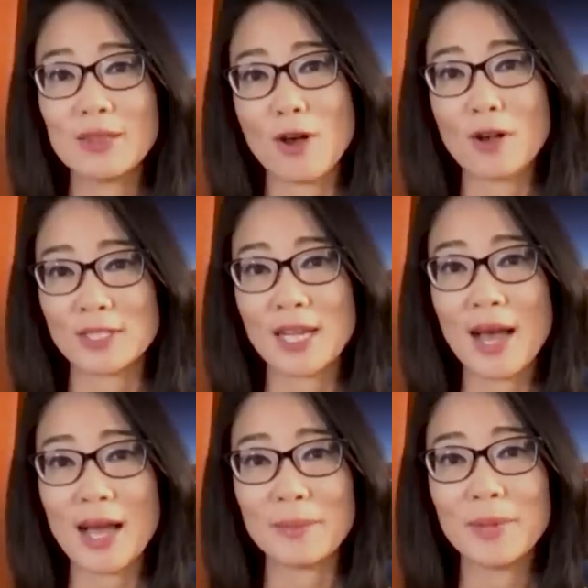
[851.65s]
long
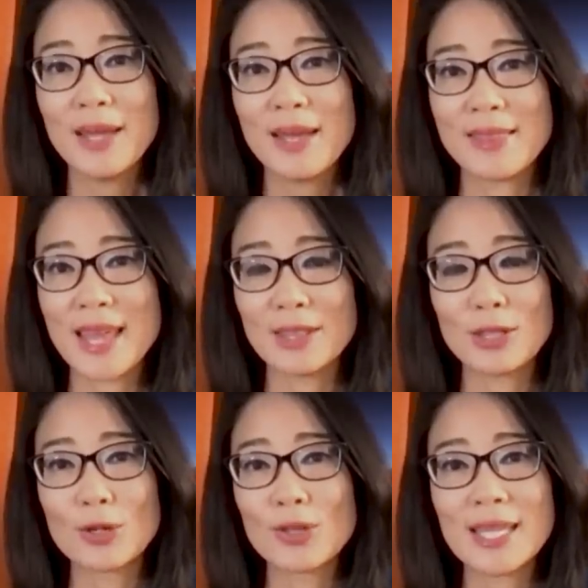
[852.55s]
time. They
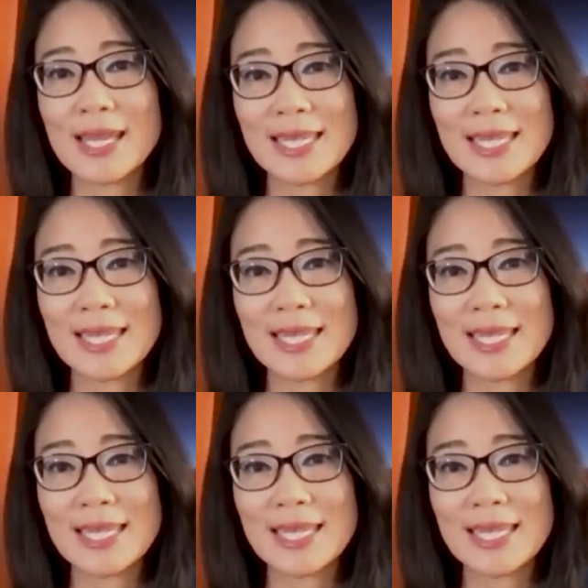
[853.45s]
learn the